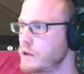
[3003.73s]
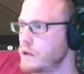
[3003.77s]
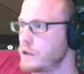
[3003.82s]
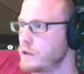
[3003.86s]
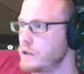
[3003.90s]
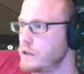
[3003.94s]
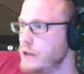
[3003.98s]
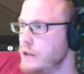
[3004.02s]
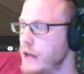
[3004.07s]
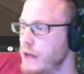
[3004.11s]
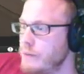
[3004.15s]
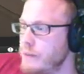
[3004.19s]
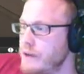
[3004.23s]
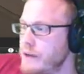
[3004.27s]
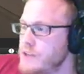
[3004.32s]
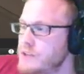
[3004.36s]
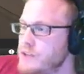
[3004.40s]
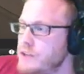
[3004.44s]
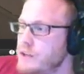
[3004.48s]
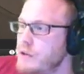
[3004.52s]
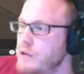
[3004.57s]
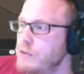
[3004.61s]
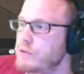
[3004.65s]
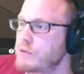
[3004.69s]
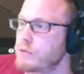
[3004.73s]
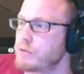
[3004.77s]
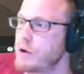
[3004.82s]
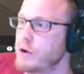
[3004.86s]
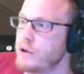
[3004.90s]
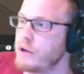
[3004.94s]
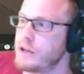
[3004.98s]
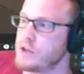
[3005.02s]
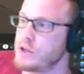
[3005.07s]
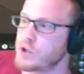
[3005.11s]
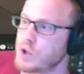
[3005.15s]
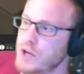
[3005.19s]
Yeah, basically you throw an
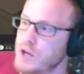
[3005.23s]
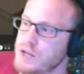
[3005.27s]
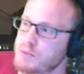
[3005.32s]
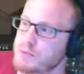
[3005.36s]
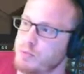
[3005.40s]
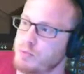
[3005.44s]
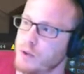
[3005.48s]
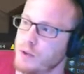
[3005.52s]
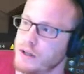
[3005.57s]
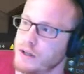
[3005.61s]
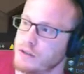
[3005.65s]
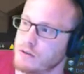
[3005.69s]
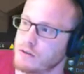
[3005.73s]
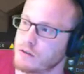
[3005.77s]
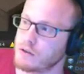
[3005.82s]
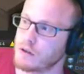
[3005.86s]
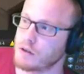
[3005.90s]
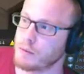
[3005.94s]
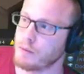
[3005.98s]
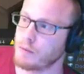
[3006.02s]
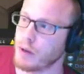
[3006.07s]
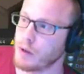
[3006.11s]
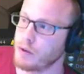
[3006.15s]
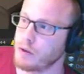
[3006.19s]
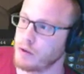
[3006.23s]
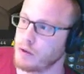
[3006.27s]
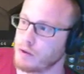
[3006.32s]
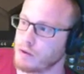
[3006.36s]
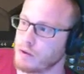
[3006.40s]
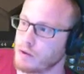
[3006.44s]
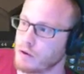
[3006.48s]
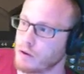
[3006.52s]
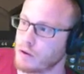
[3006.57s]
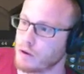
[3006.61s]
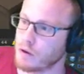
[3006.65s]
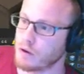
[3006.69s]
interest point component
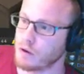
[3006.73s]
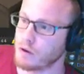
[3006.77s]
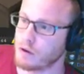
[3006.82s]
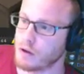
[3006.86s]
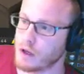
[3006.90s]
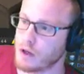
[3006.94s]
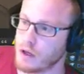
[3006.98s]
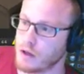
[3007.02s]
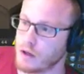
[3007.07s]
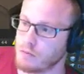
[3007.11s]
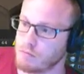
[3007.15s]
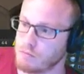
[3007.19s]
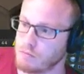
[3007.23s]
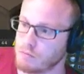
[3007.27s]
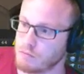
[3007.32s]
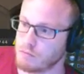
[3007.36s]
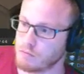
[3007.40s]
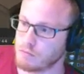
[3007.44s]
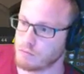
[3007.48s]
on